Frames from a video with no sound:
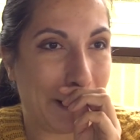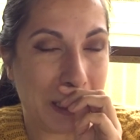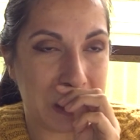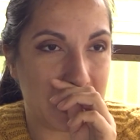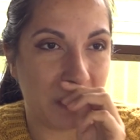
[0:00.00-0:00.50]

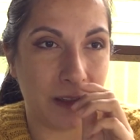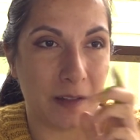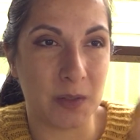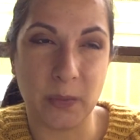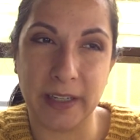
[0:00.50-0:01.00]
it's just one of
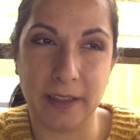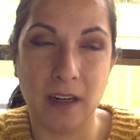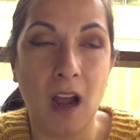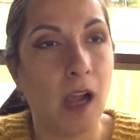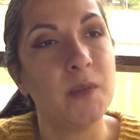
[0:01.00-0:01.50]
those where
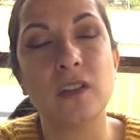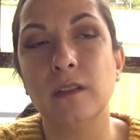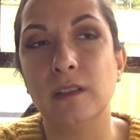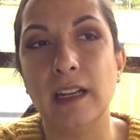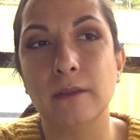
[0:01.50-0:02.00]
I'm just
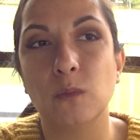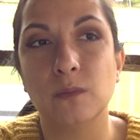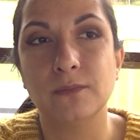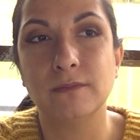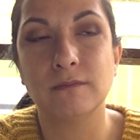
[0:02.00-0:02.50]
going to knit
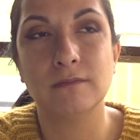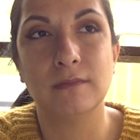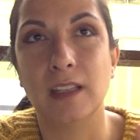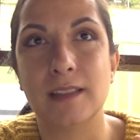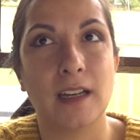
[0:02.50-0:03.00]

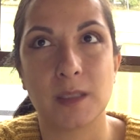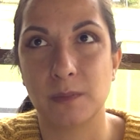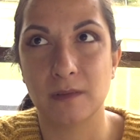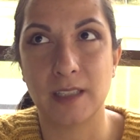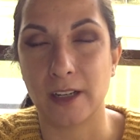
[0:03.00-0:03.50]
this next
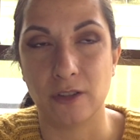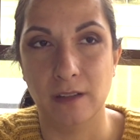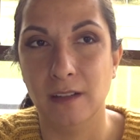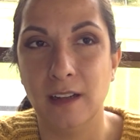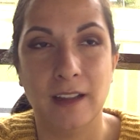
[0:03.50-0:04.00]
section,